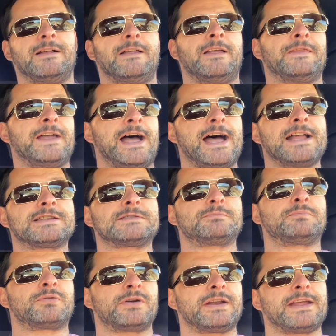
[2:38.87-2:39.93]
And that's
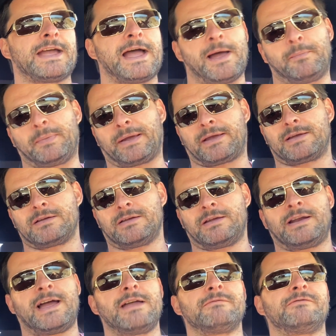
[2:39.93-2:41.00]
pretty epic.
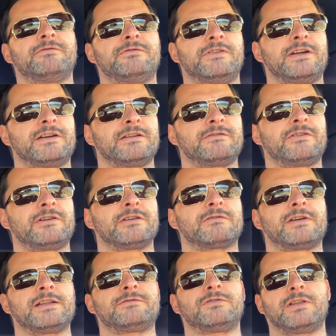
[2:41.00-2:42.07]
And I'm very, very
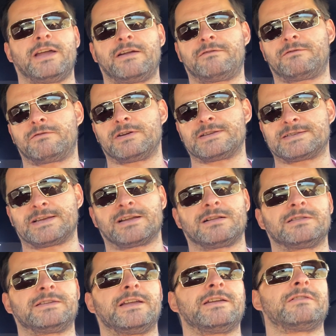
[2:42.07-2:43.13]
grateful every
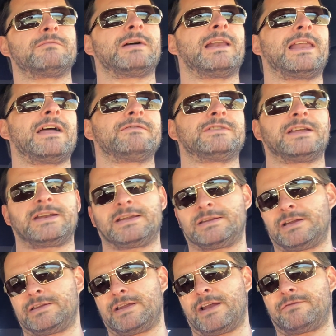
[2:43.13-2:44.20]
single day of my life that he
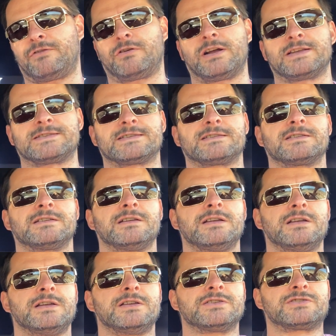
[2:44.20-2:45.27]
did that for us.
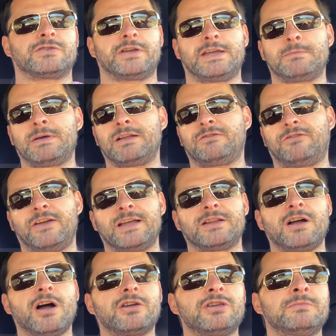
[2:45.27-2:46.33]
So he made fake
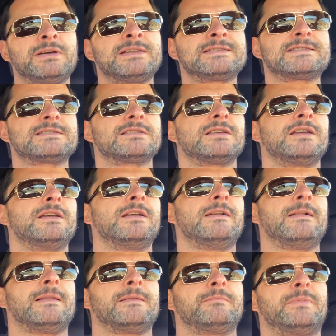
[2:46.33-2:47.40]
documents,
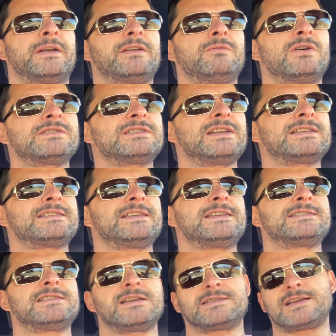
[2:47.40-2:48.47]
but it wasn't as
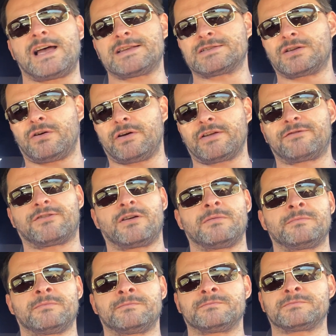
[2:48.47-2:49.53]
easy as us going
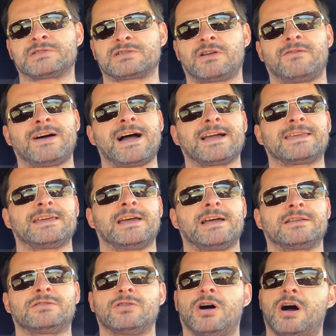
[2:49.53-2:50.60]
from
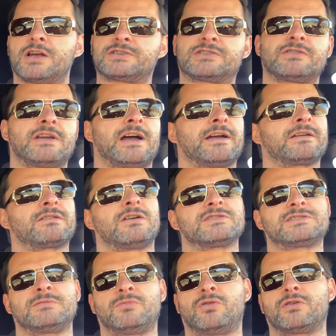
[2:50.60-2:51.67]
Slovakia to Austria
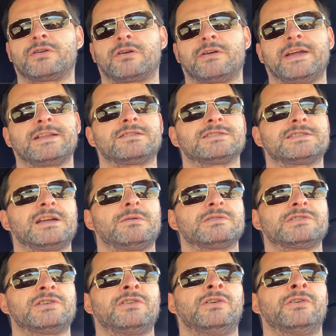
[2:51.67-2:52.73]
across the border, right? Because that
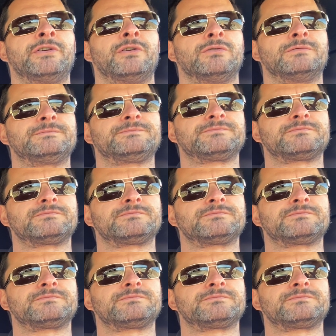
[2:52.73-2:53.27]
was a no no.